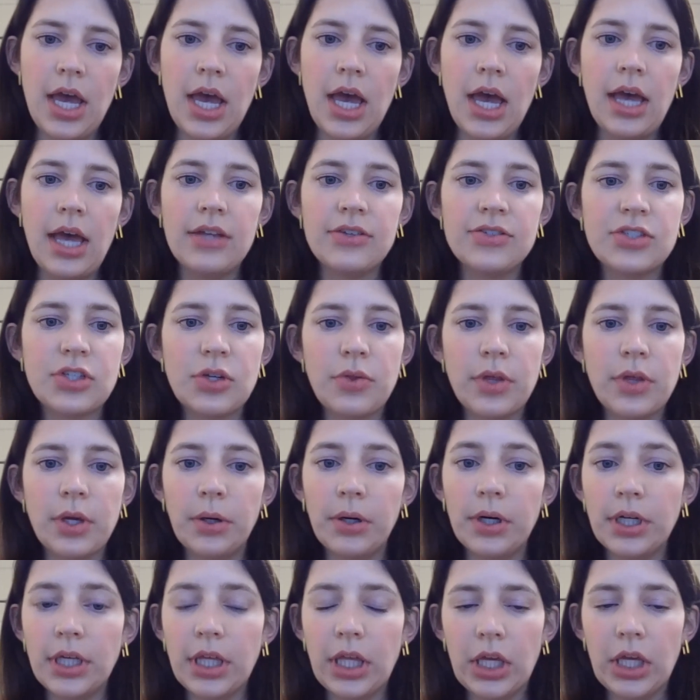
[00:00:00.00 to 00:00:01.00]
And so they
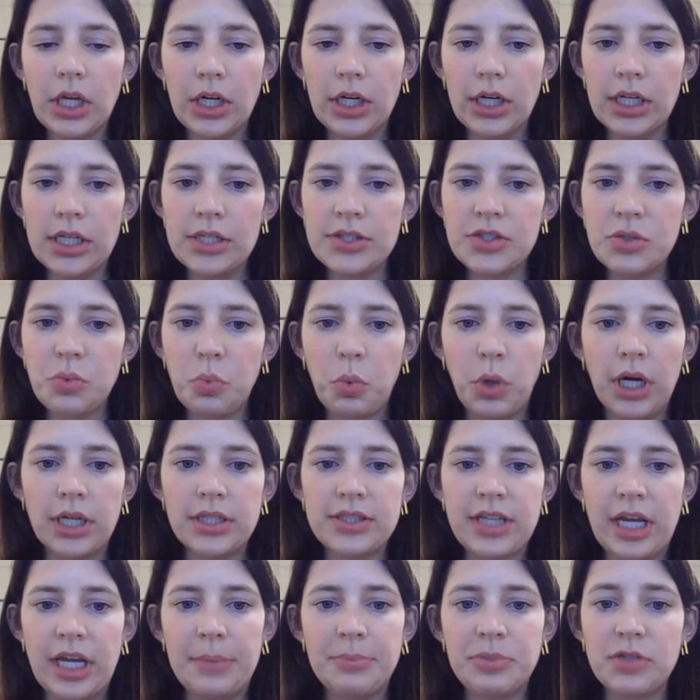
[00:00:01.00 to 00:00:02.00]
were curious what
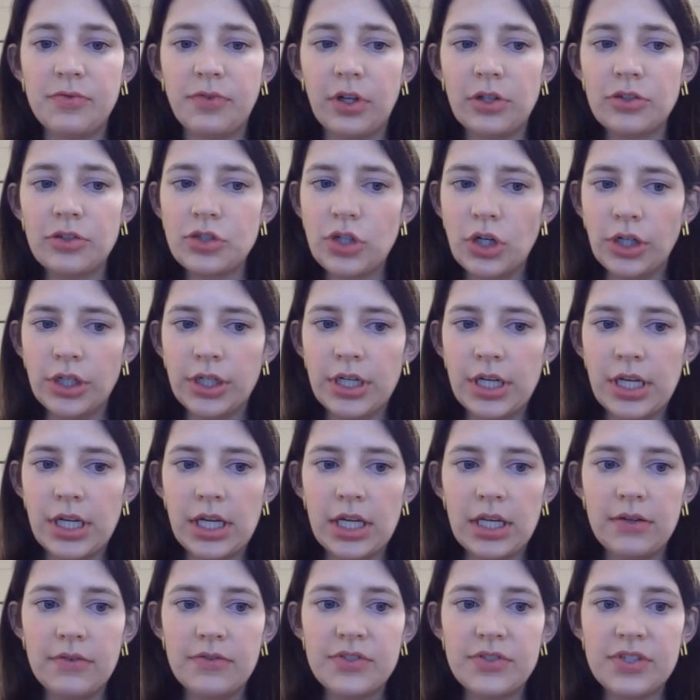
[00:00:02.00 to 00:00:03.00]
types of
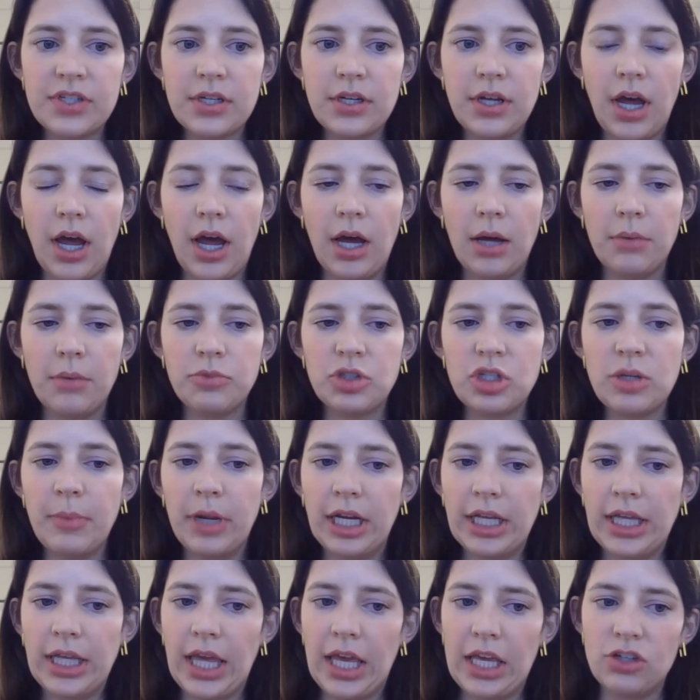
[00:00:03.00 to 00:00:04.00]
alternatives to
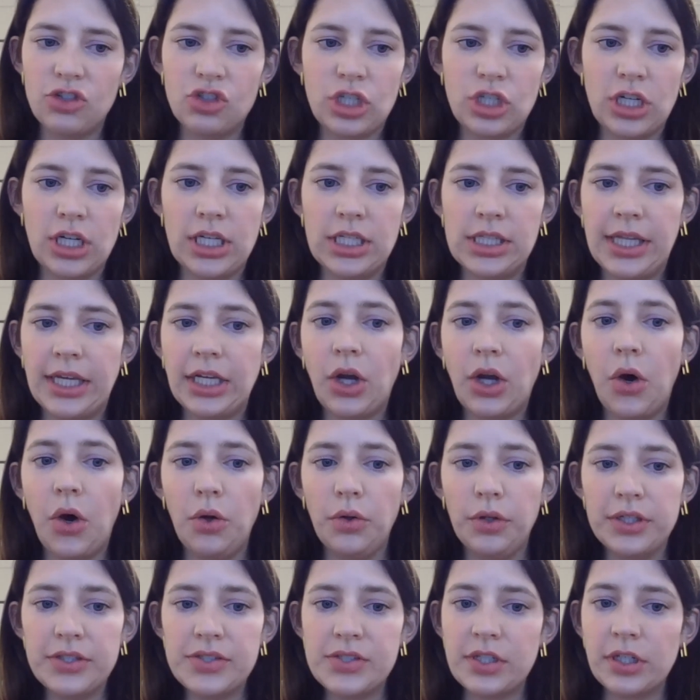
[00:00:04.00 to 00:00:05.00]
medication, like
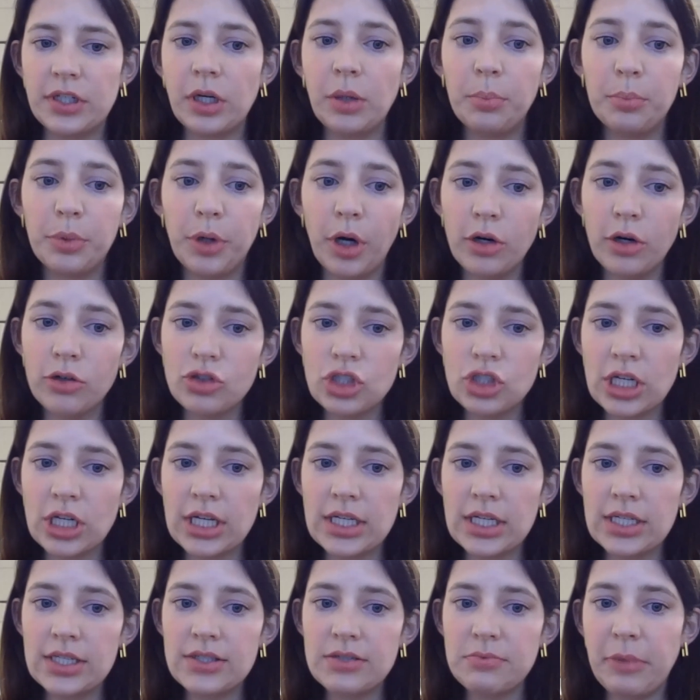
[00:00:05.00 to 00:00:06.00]
holistic
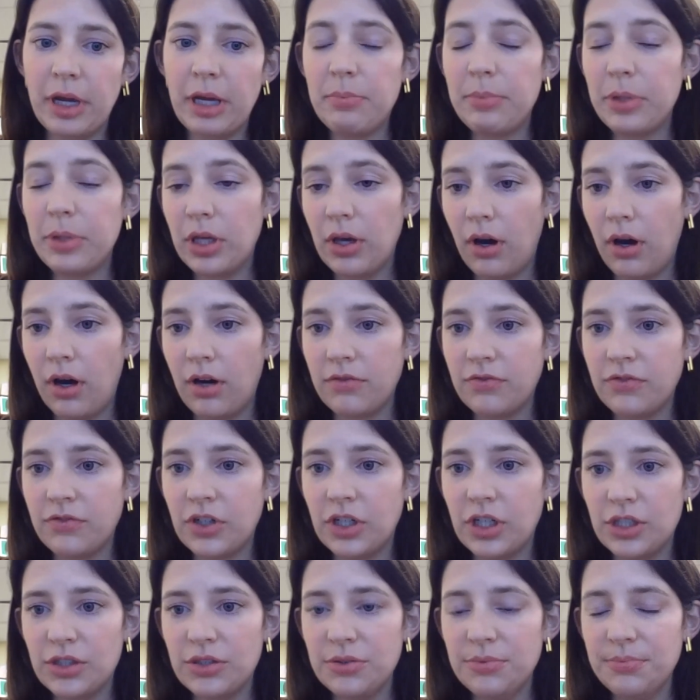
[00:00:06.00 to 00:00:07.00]
approaches, might be
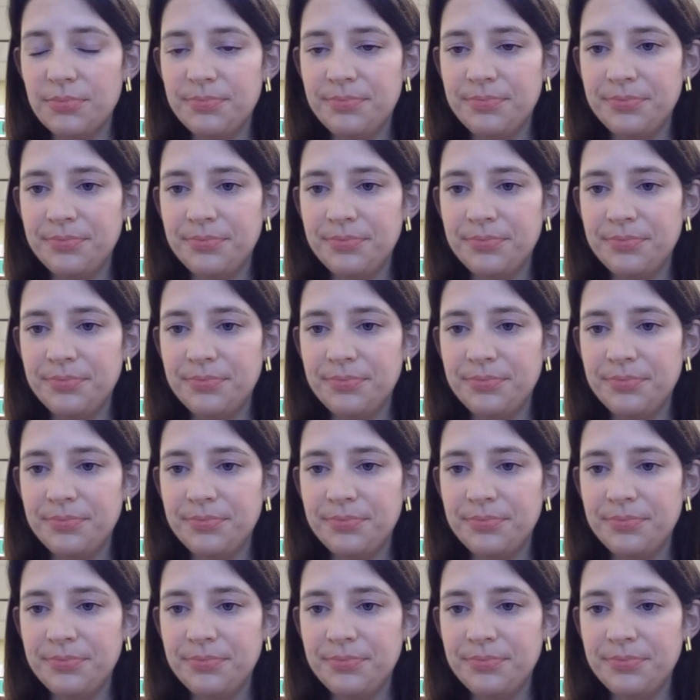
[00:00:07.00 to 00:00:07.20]
offered.